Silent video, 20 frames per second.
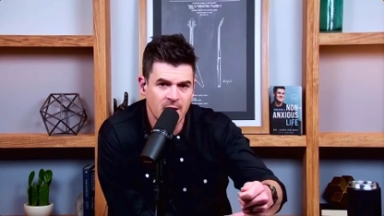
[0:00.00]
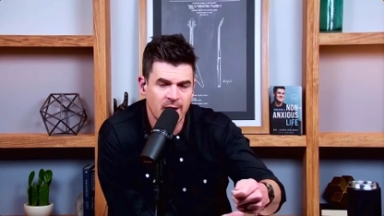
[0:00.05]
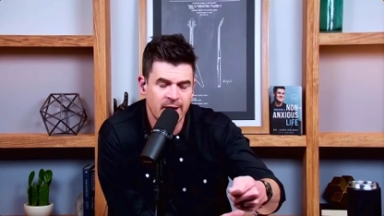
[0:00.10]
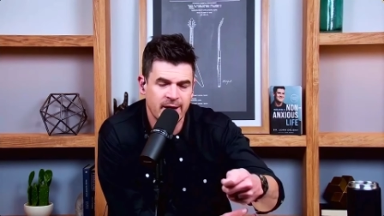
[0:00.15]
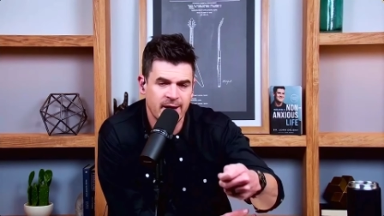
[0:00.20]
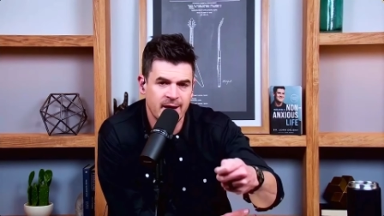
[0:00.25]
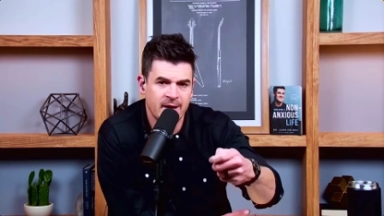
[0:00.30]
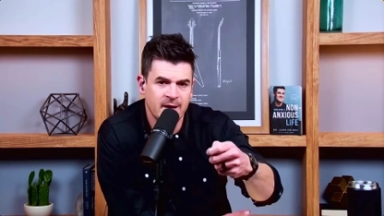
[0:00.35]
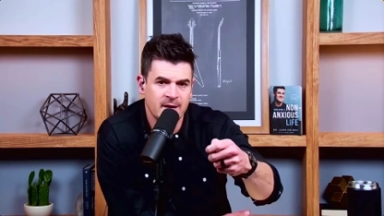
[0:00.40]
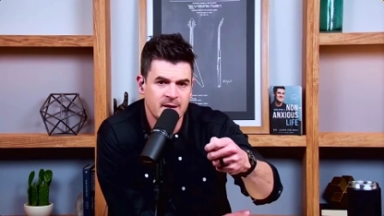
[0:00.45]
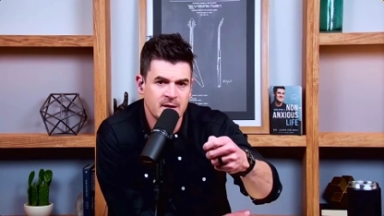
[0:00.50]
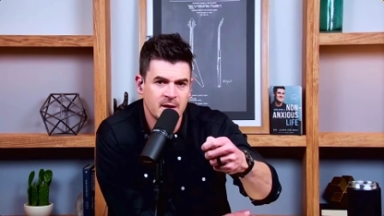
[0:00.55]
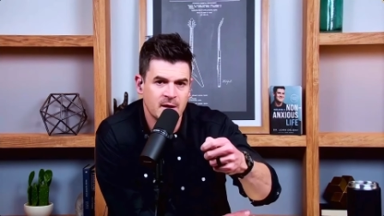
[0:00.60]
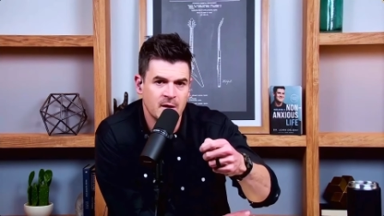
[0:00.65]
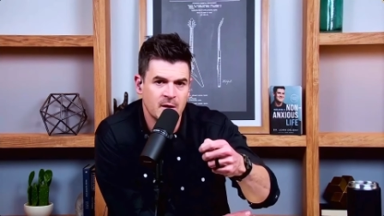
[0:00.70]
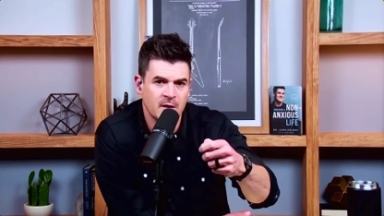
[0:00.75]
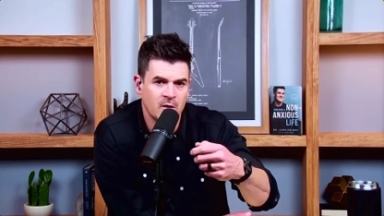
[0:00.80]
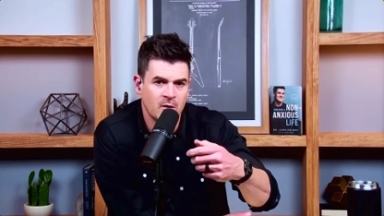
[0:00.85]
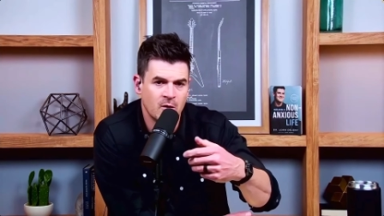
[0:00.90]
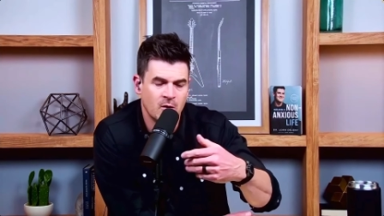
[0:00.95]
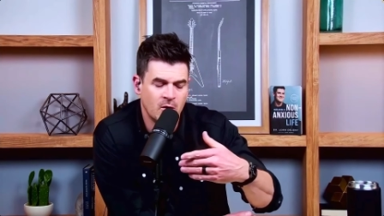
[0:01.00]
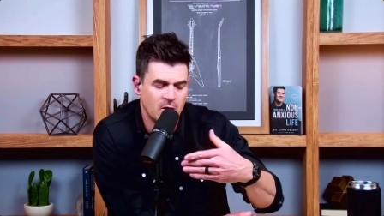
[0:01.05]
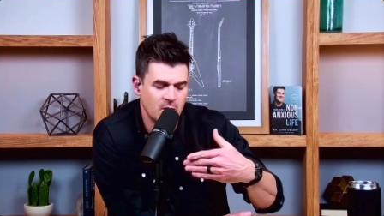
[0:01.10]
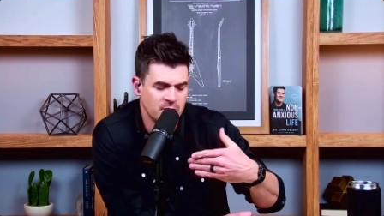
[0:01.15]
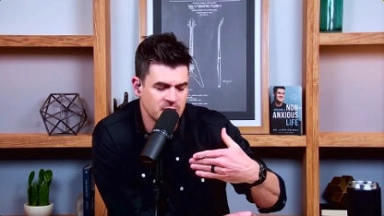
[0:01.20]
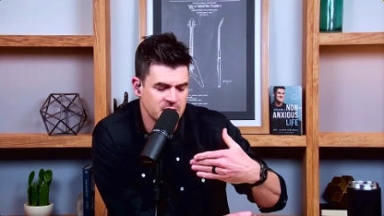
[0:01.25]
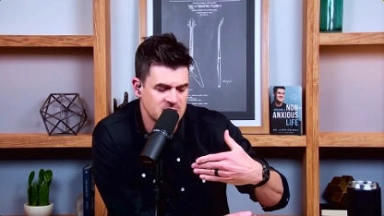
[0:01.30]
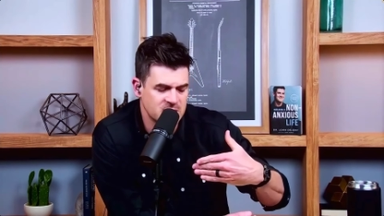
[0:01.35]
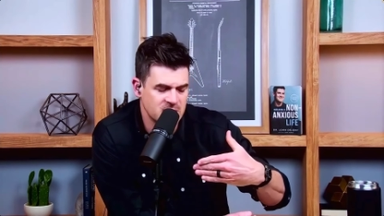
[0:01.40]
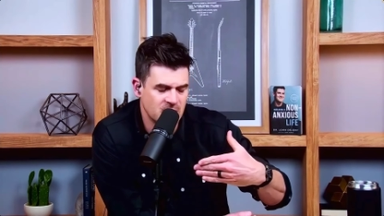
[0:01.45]
And
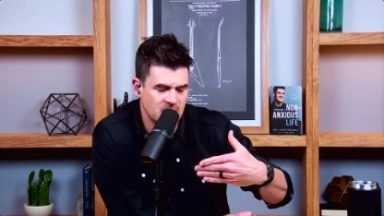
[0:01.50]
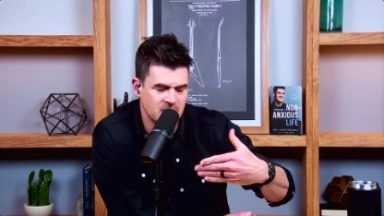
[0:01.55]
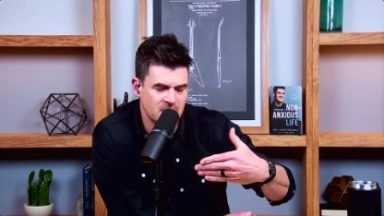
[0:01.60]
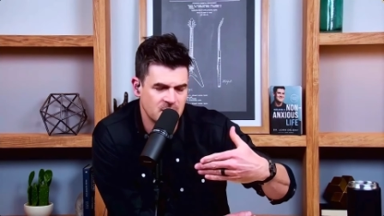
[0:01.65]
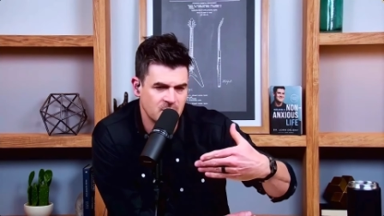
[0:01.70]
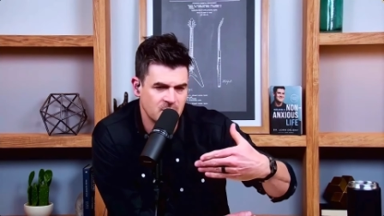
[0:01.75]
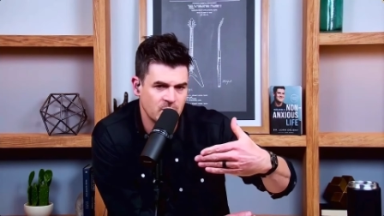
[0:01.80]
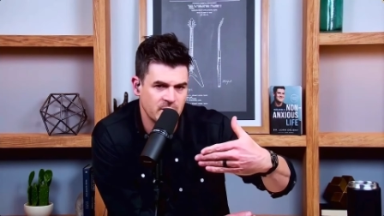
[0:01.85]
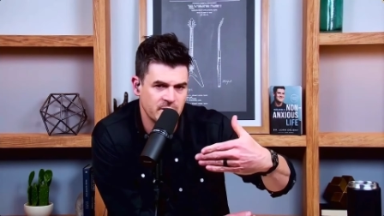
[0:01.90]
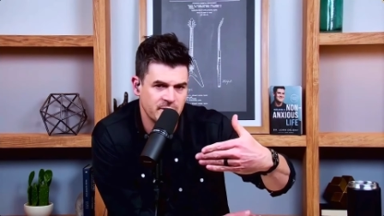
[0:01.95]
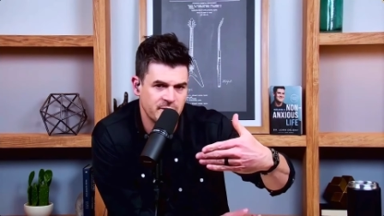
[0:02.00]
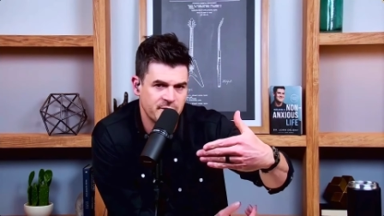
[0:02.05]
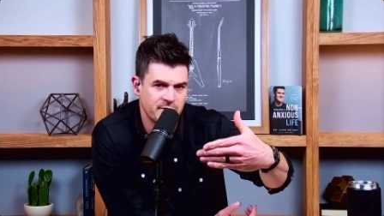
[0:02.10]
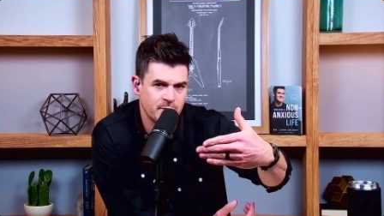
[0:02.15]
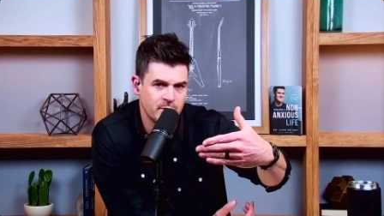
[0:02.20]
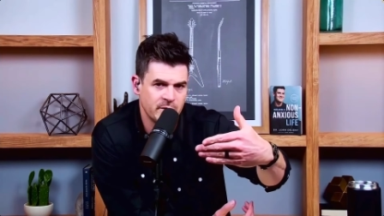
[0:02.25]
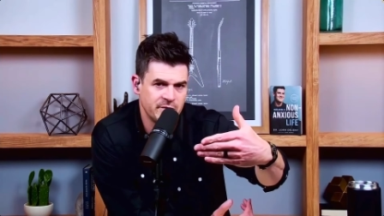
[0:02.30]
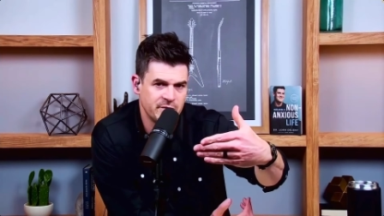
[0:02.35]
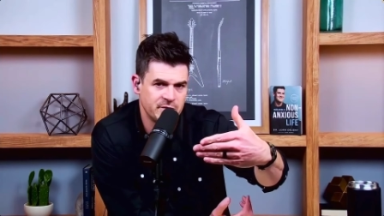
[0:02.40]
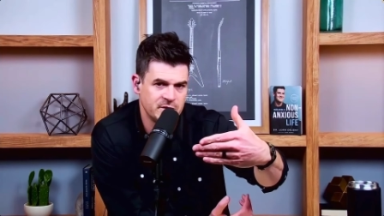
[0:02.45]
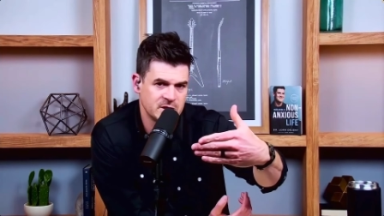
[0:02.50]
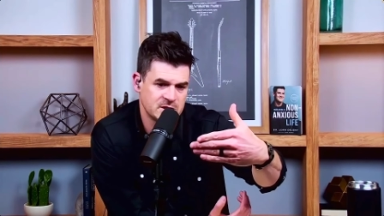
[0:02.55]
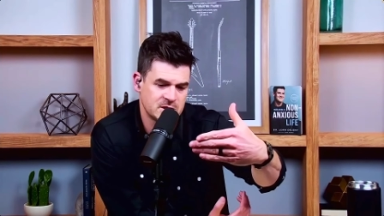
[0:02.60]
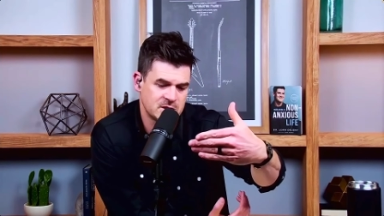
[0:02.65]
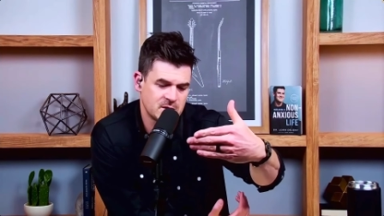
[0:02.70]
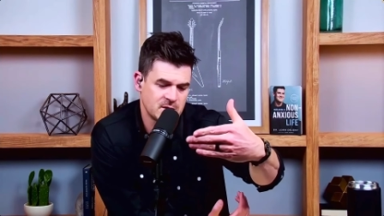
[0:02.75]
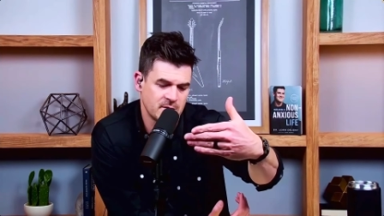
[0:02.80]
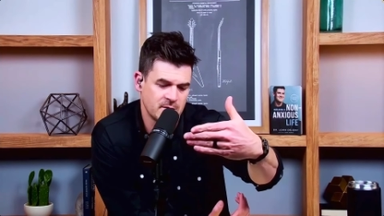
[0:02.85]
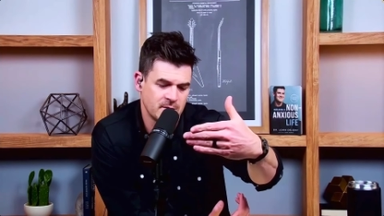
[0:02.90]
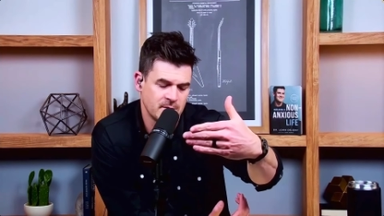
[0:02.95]
all of a sudden we've just